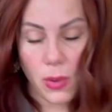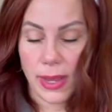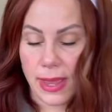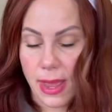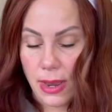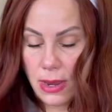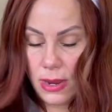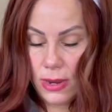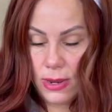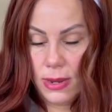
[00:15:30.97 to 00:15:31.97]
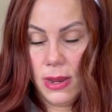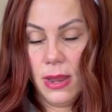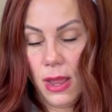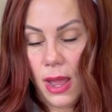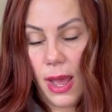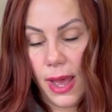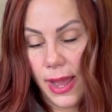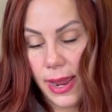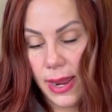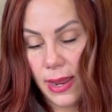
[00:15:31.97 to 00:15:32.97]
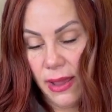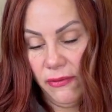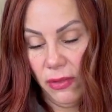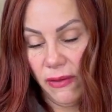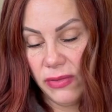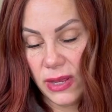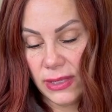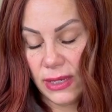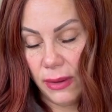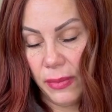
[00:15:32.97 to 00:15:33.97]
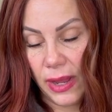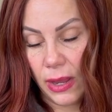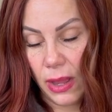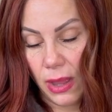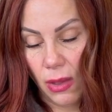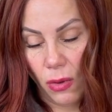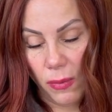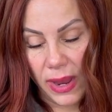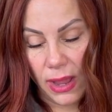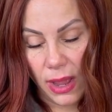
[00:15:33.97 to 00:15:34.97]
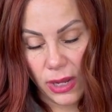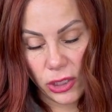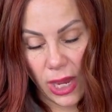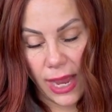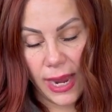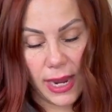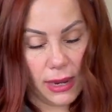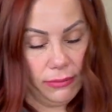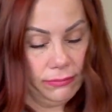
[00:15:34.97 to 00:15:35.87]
again, I have loved this and I'm like, oh my gosh, I